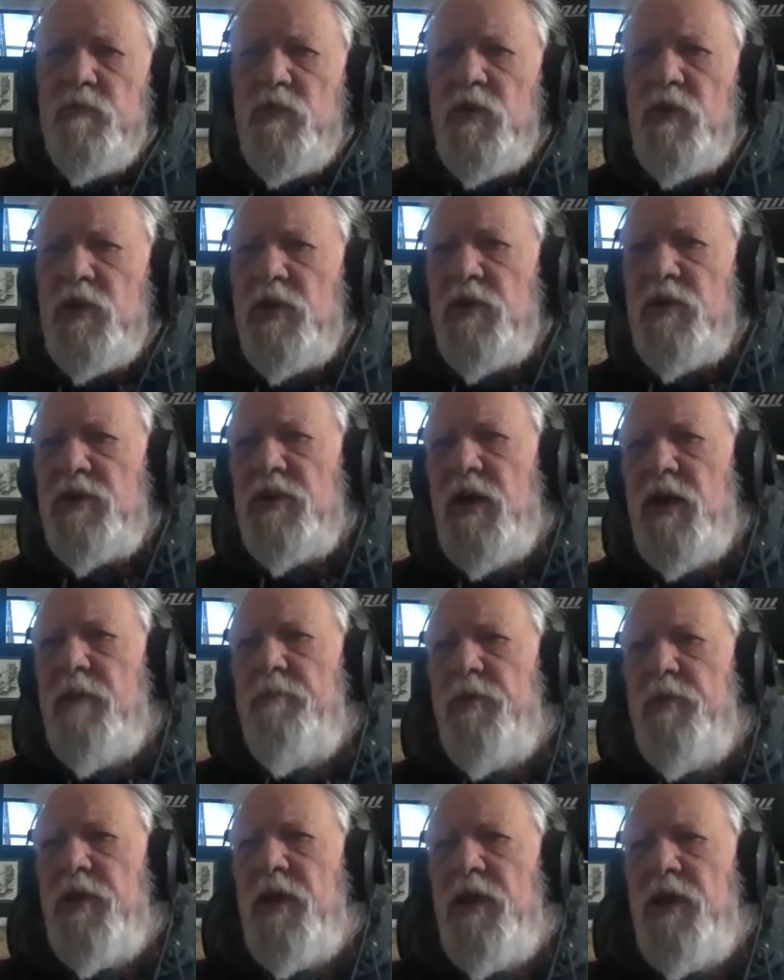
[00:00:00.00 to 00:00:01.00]
can type
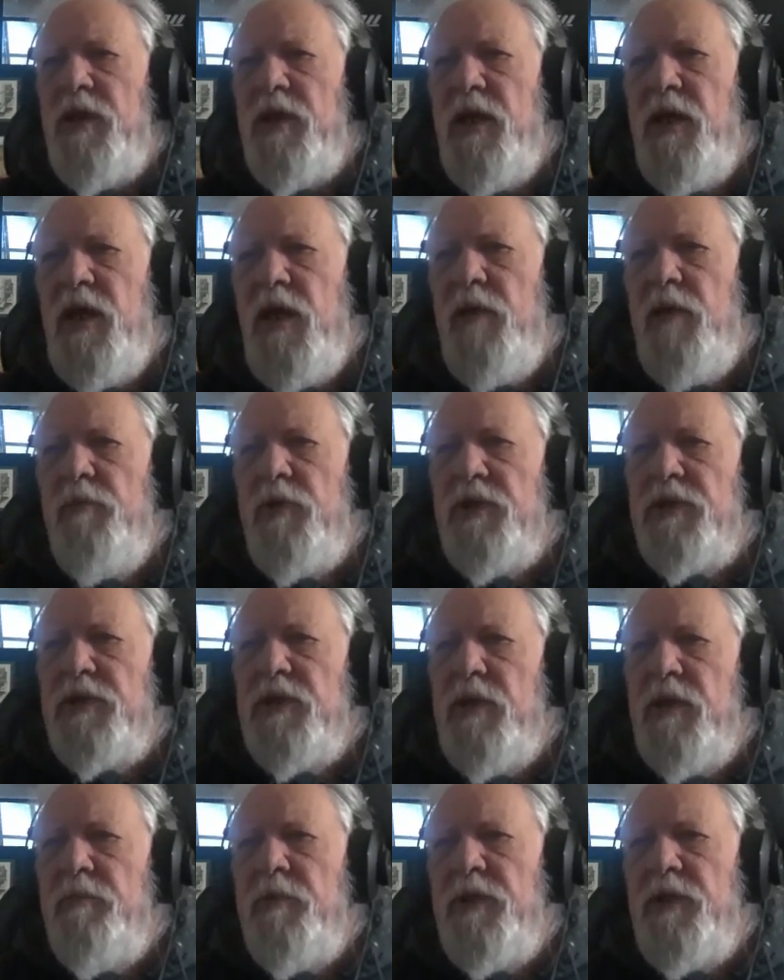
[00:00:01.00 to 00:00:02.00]
in a name, you can
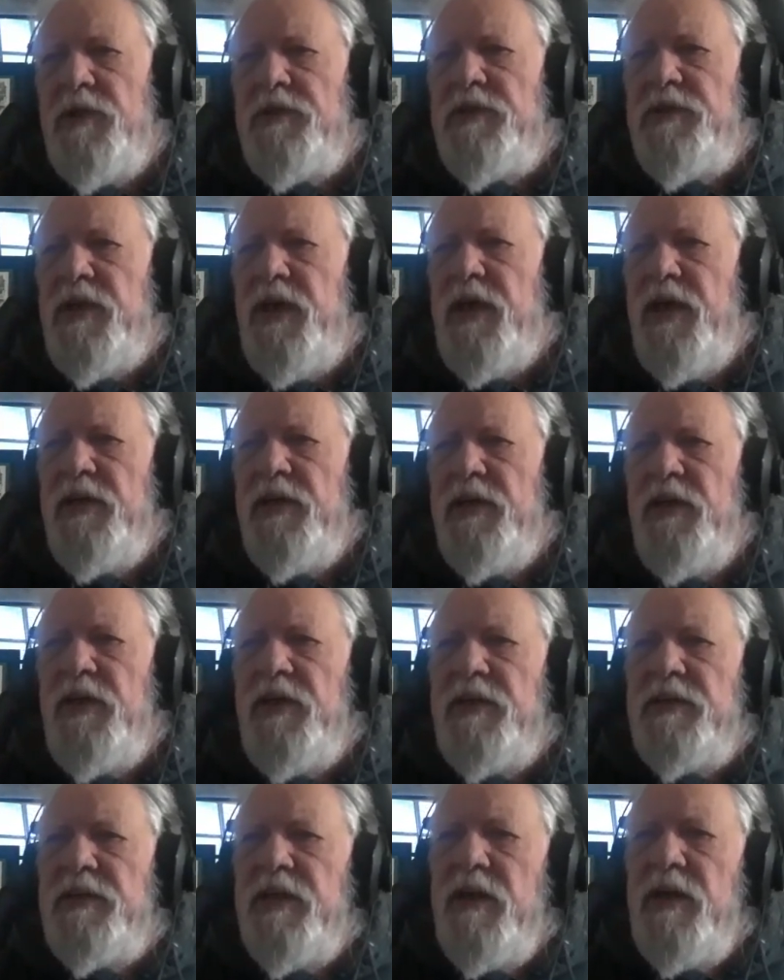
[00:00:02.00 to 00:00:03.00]
type in a tag, you can
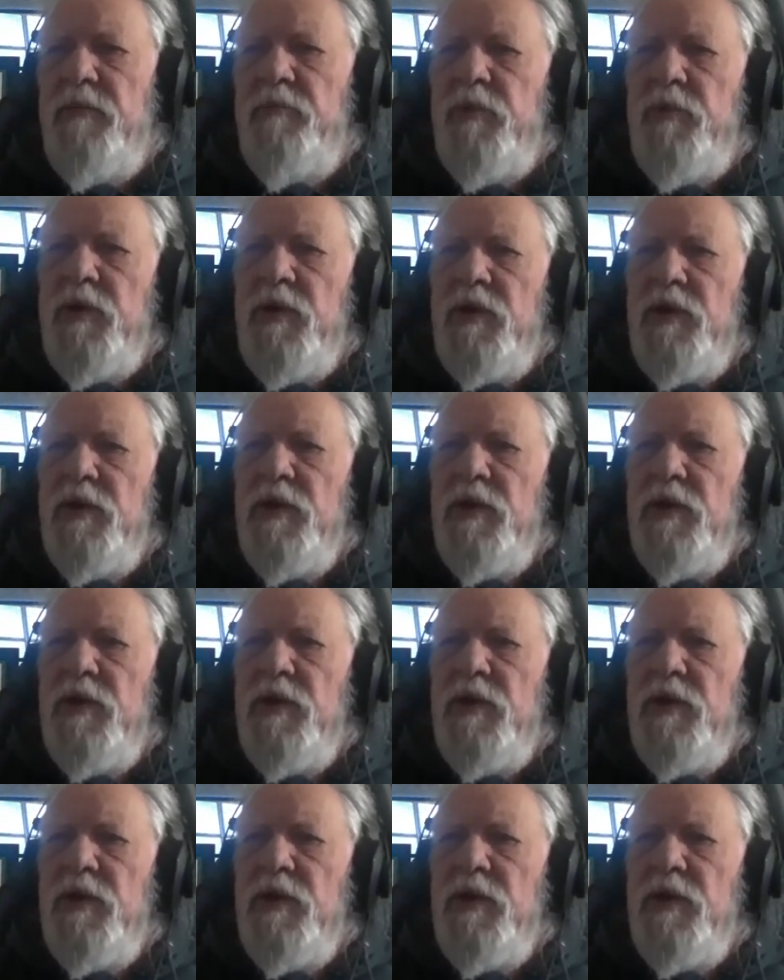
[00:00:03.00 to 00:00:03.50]
type in